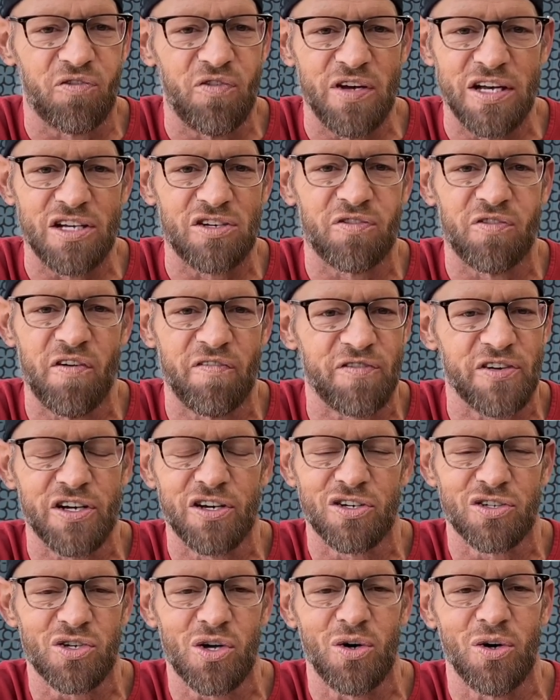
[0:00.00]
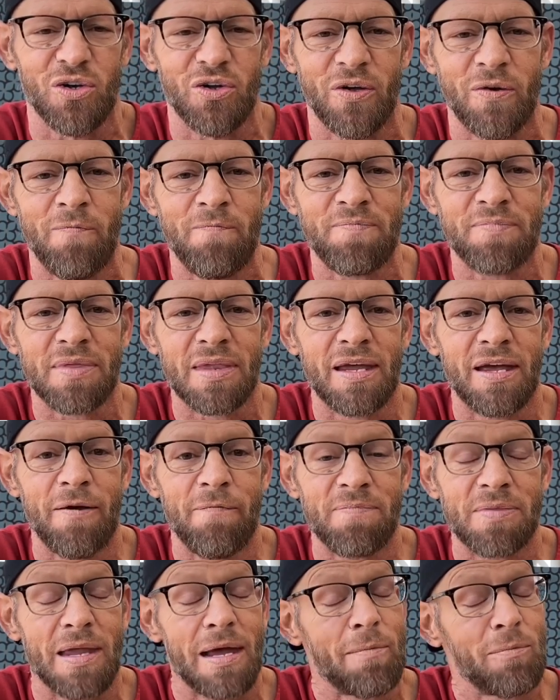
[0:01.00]
He's 50 years old.
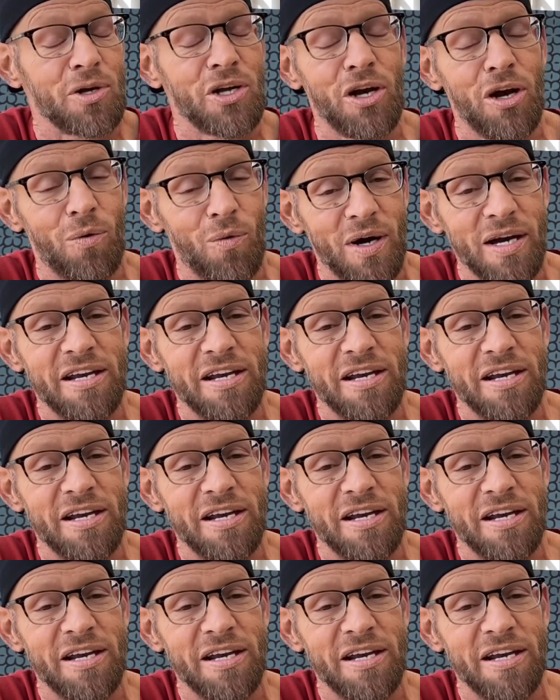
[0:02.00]
But you know what?